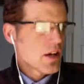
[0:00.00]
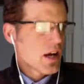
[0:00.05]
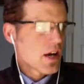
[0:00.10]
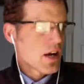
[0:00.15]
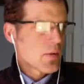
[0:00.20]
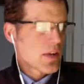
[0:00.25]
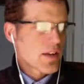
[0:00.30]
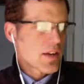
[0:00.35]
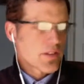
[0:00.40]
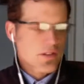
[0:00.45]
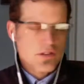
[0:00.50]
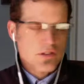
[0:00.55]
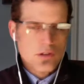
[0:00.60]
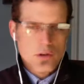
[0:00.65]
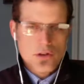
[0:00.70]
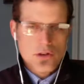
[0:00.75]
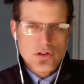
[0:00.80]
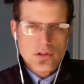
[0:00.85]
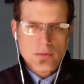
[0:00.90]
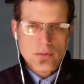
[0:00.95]
We have a
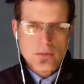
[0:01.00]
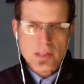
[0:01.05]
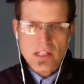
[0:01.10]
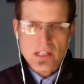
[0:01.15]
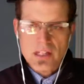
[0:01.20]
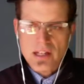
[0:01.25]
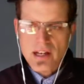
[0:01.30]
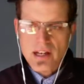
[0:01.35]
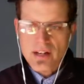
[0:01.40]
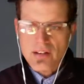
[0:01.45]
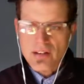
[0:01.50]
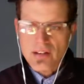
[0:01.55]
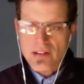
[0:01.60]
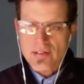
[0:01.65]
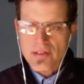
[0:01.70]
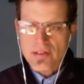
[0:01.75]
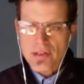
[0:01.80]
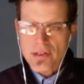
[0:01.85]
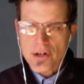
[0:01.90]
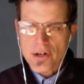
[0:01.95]
social meet at
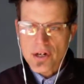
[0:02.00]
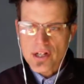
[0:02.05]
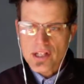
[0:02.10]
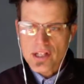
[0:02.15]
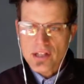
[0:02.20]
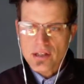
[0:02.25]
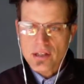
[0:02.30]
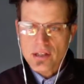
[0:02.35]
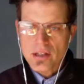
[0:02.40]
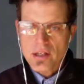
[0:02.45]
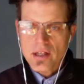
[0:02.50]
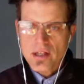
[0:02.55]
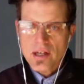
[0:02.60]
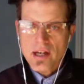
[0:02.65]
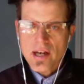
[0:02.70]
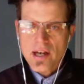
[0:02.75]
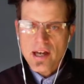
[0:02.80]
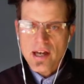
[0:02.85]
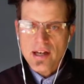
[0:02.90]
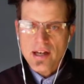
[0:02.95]
11:30,
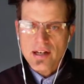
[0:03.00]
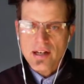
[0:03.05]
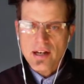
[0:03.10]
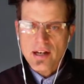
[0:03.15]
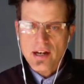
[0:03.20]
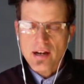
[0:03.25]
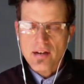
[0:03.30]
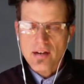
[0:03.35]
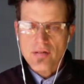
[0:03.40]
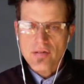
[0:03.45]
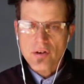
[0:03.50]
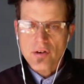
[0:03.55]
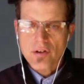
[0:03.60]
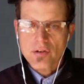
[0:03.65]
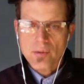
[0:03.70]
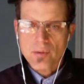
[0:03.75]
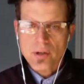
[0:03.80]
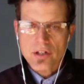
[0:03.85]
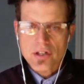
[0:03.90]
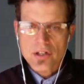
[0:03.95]
and if folks
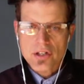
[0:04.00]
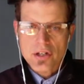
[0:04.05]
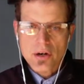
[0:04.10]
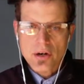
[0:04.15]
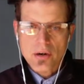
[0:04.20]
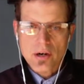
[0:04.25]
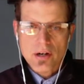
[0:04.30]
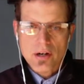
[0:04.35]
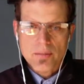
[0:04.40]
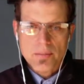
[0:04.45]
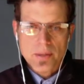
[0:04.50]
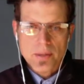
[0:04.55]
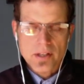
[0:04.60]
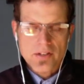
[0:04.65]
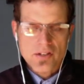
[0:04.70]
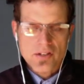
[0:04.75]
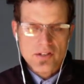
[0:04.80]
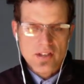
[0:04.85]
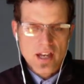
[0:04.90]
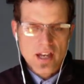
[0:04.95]
want to show up and
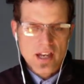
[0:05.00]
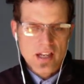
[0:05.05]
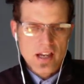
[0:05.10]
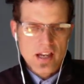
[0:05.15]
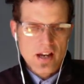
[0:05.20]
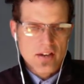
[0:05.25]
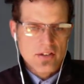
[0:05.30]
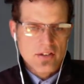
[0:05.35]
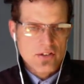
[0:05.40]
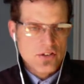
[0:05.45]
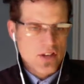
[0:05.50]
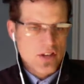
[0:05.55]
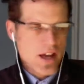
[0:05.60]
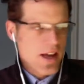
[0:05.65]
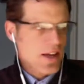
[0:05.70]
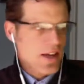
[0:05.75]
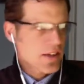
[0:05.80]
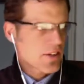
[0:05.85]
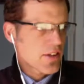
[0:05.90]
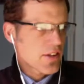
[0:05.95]
just hang out and
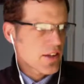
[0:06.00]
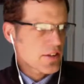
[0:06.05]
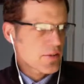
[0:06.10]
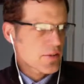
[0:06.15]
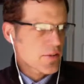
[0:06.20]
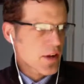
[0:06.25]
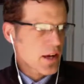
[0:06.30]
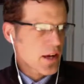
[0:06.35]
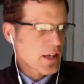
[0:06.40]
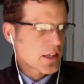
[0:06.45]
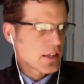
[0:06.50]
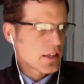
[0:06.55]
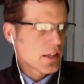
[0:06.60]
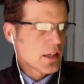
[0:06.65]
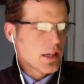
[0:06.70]
chat, that's fine.